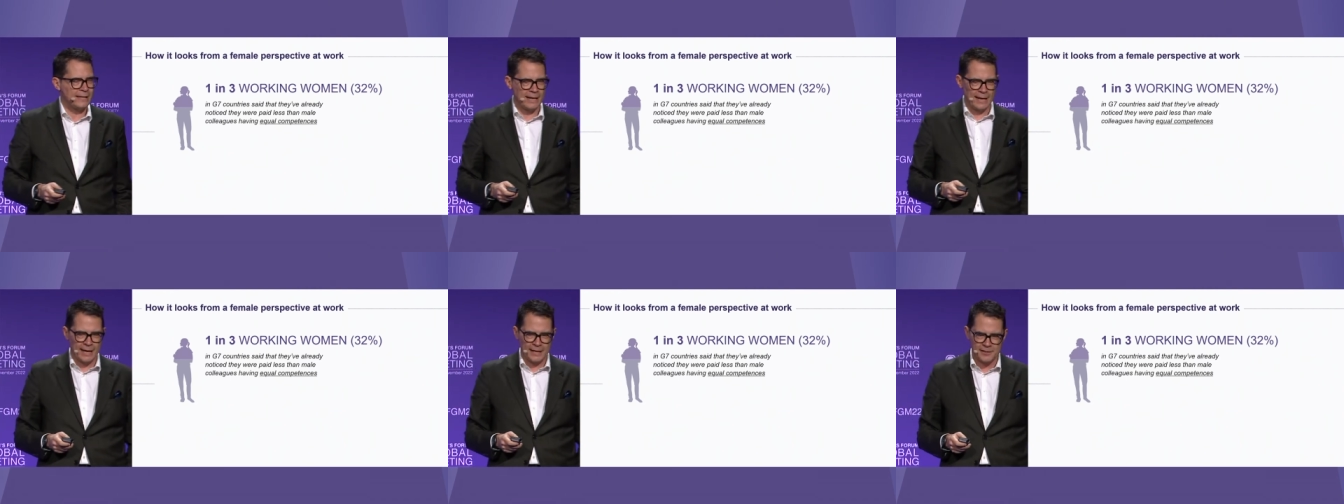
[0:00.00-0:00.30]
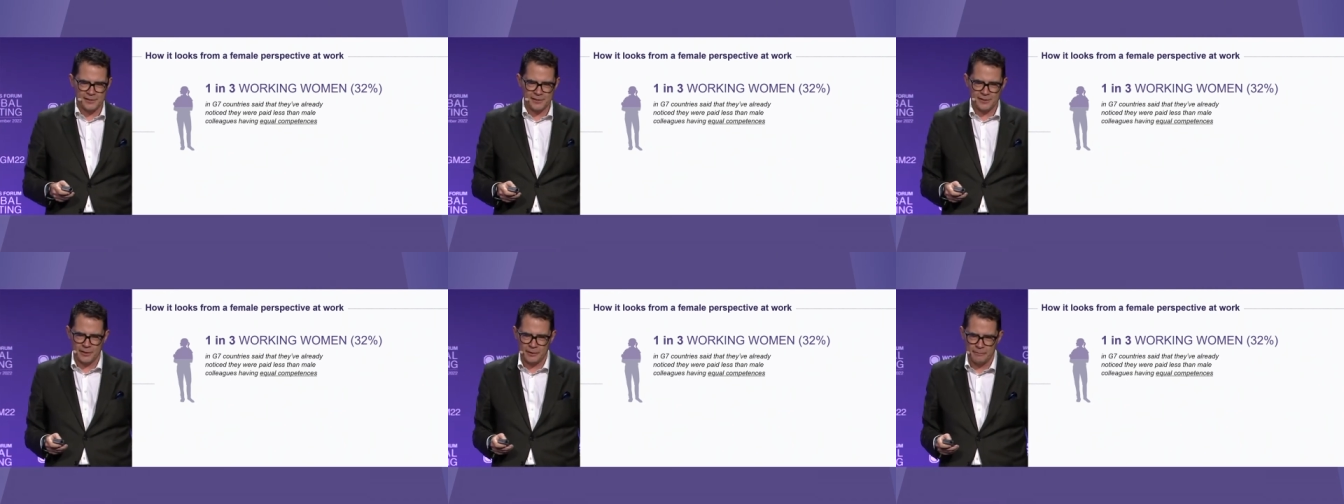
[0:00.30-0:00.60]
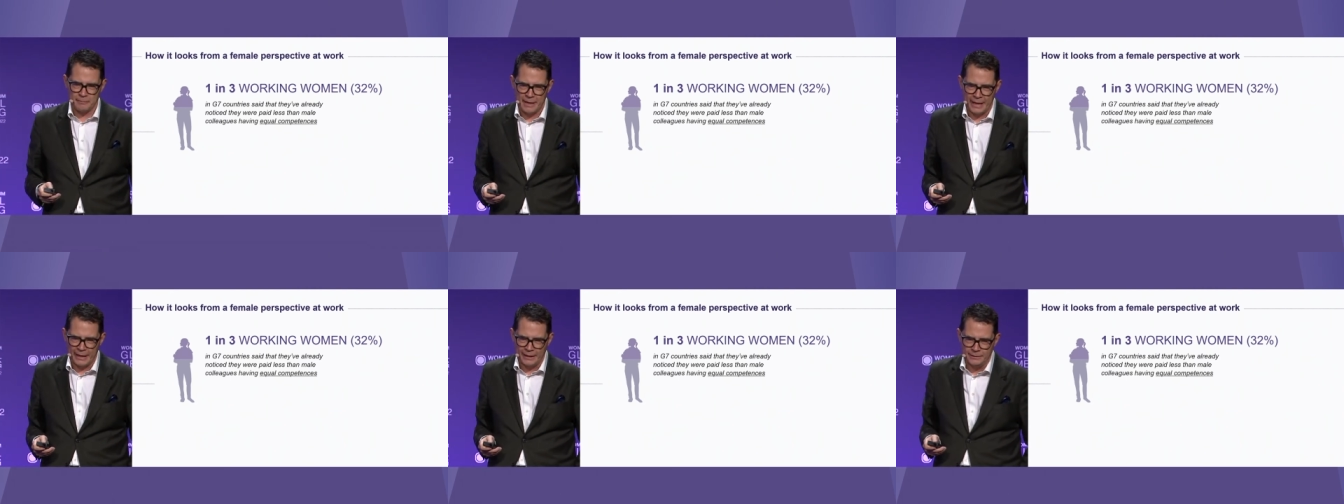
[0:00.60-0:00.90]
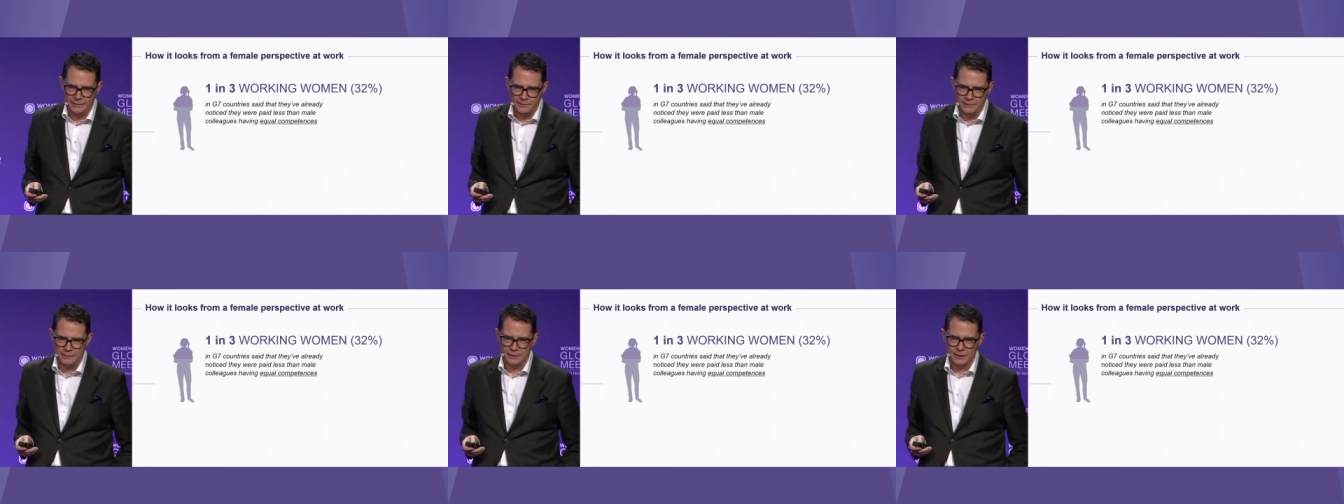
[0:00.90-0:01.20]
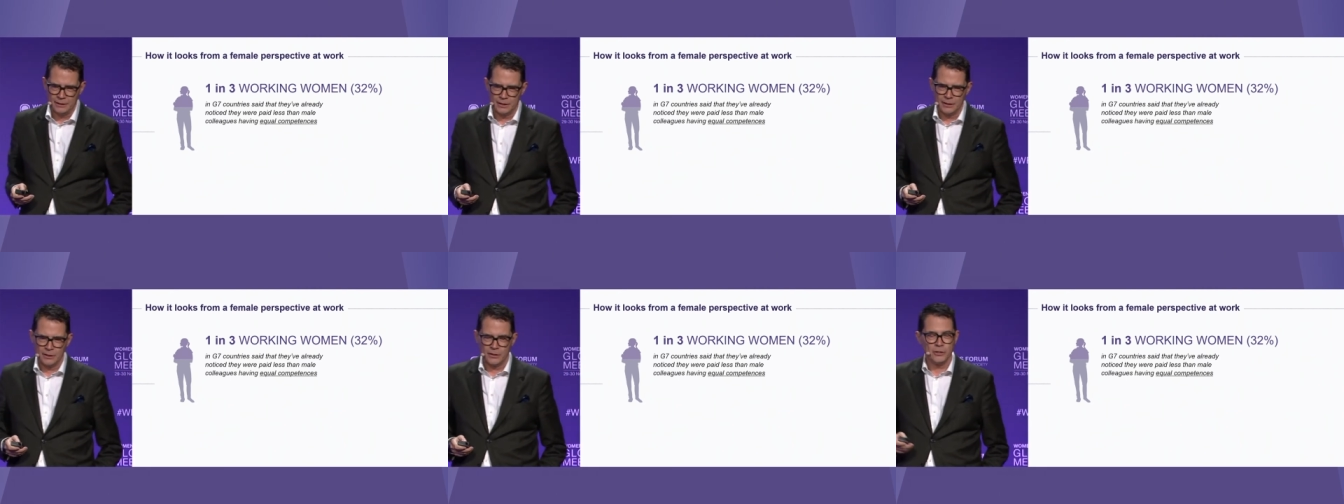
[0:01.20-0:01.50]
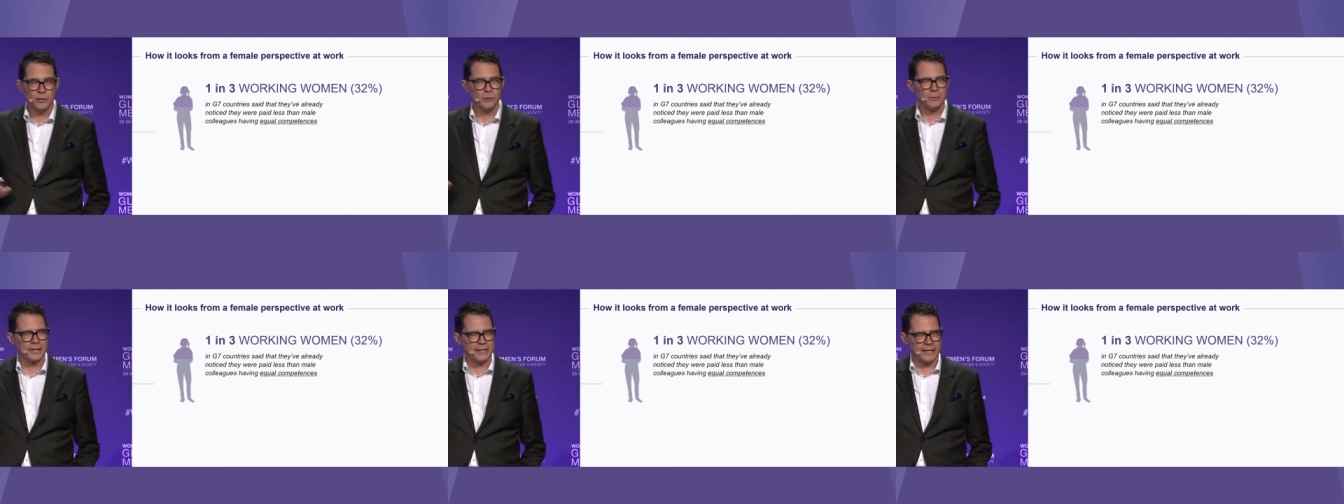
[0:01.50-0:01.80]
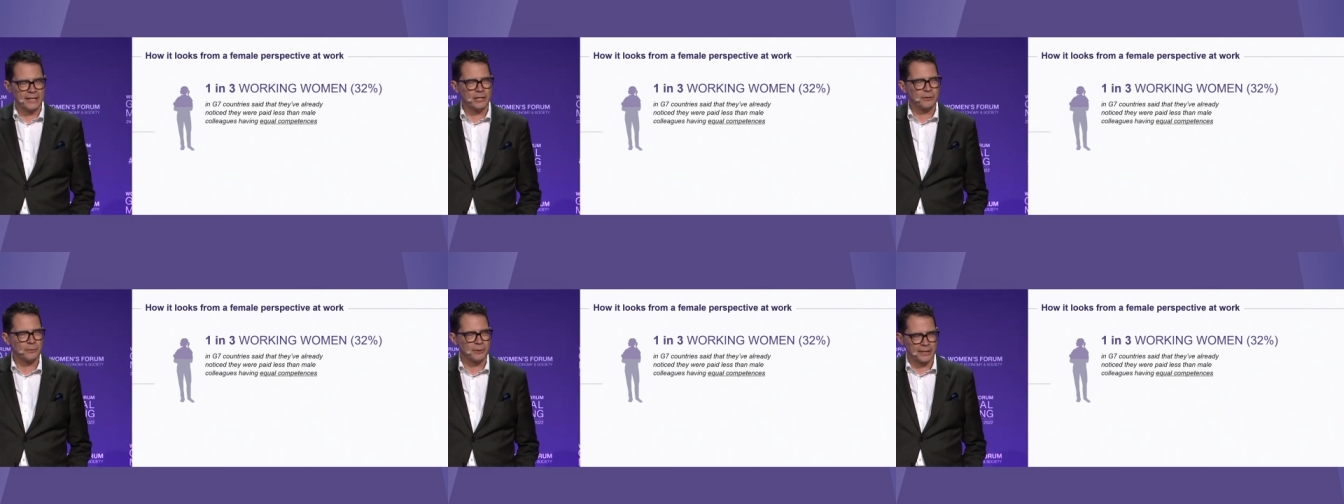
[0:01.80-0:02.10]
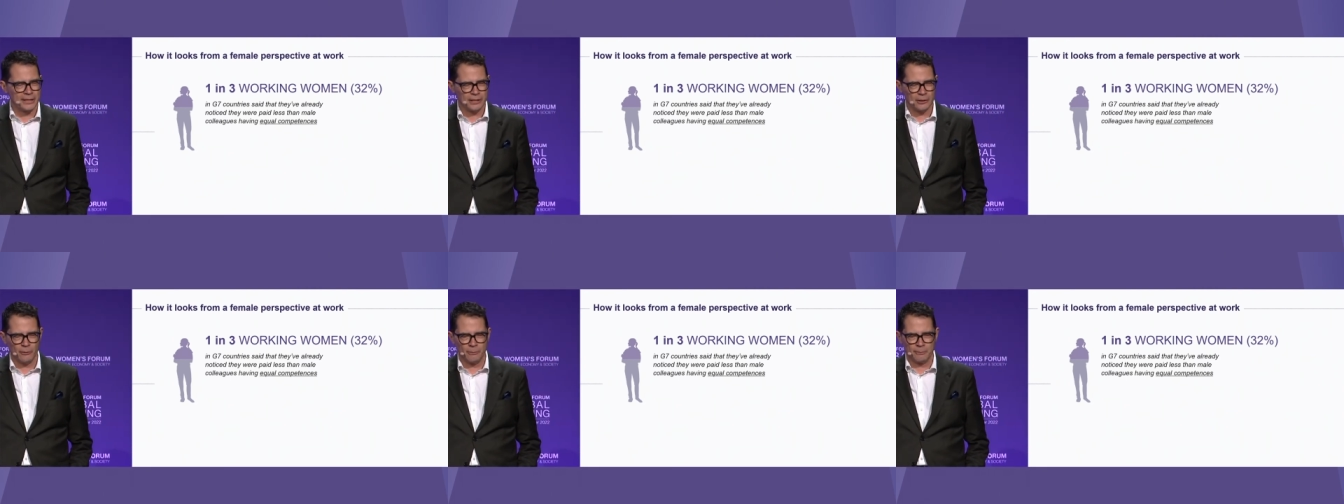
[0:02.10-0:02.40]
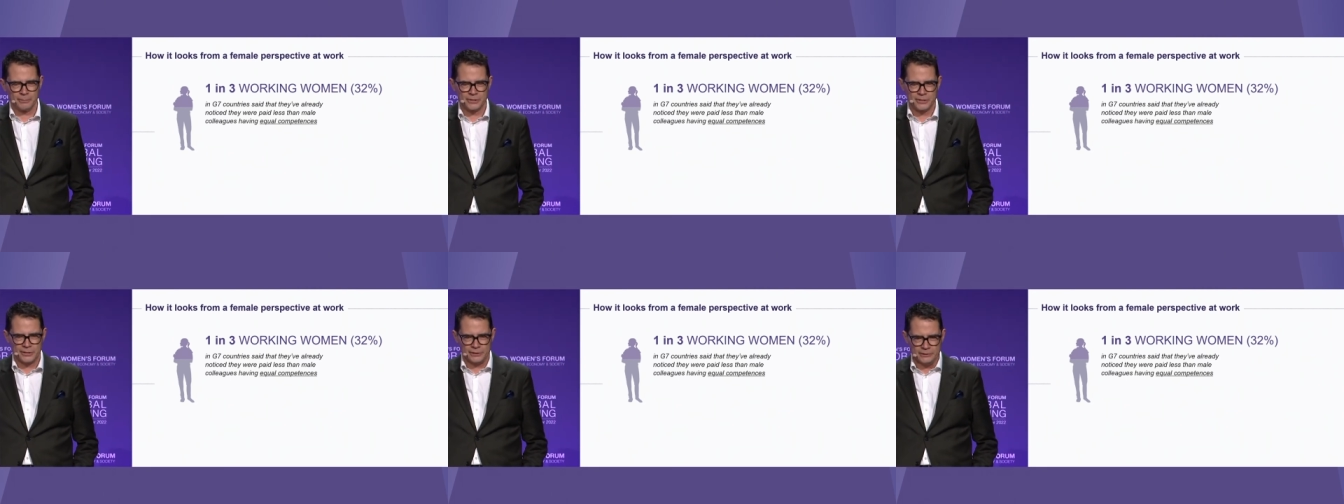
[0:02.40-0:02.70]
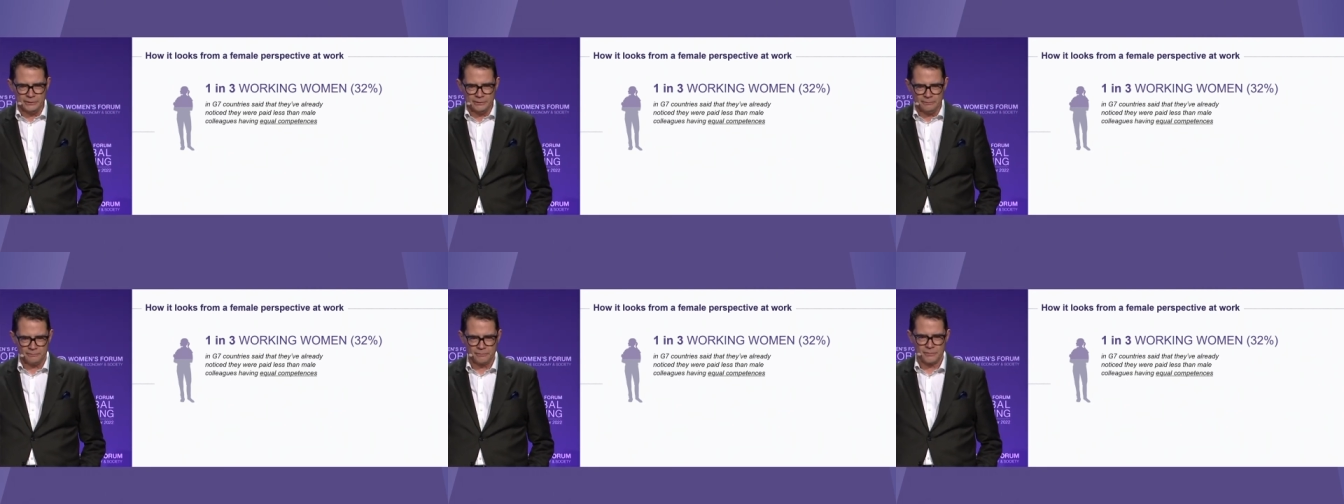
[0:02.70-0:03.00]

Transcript: less than men who were equally competent.